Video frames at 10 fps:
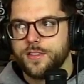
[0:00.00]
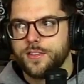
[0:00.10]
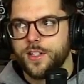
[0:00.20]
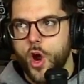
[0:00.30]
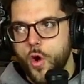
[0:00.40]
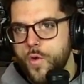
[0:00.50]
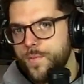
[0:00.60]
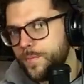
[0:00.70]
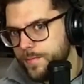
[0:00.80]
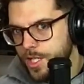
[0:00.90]
home,
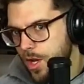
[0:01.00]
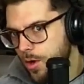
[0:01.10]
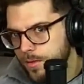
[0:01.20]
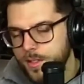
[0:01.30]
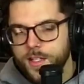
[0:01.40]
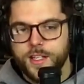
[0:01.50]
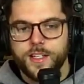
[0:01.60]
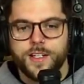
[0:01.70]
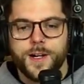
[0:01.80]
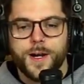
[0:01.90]

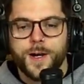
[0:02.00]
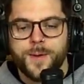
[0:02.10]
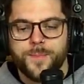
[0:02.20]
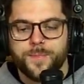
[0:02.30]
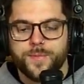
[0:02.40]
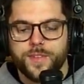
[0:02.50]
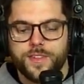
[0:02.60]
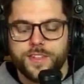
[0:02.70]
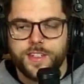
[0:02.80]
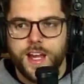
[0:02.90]

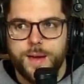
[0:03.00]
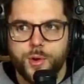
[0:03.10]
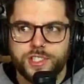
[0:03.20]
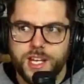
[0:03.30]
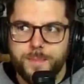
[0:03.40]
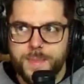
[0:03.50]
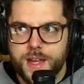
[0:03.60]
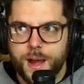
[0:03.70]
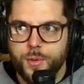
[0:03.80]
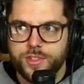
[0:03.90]
I'm always
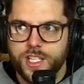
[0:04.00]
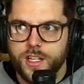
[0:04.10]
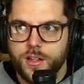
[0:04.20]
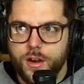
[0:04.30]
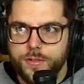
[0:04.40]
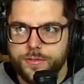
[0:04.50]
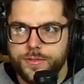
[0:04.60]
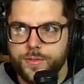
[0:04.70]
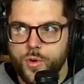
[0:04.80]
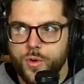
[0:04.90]
gonna love
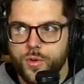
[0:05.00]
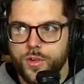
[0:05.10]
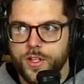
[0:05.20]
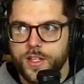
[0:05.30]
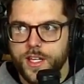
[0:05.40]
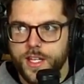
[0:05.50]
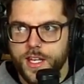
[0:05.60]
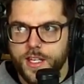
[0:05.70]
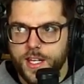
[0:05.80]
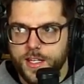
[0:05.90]

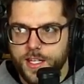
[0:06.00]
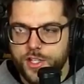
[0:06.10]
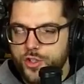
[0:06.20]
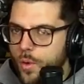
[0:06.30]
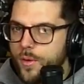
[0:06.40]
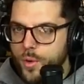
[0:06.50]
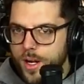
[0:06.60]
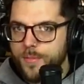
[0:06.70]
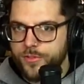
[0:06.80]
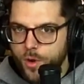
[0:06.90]
and enjoy where
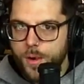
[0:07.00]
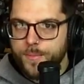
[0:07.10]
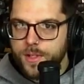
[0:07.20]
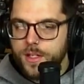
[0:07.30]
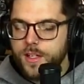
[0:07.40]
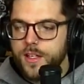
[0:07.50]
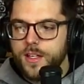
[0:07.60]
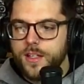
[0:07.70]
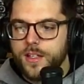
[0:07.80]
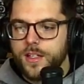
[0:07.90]
I'm from,
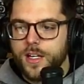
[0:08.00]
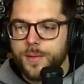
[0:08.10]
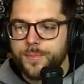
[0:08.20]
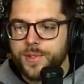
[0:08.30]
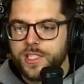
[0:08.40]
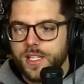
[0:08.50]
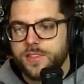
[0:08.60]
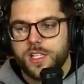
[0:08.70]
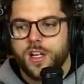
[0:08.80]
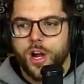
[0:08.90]
because
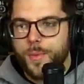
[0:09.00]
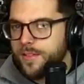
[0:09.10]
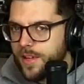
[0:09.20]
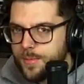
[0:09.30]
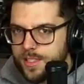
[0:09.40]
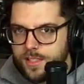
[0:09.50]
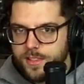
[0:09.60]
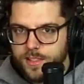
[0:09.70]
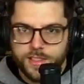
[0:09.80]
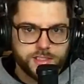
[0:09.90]
obviously, like, all my family
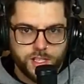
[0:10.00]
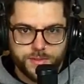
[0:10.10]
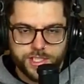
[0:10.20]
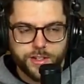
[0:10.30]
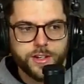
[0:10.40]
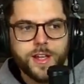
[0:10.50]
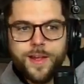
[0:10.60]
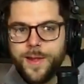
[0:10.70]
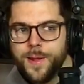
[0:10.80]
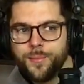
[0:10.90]
stuff is here.
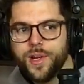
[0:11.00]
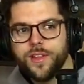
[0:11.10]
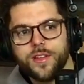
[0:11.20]
But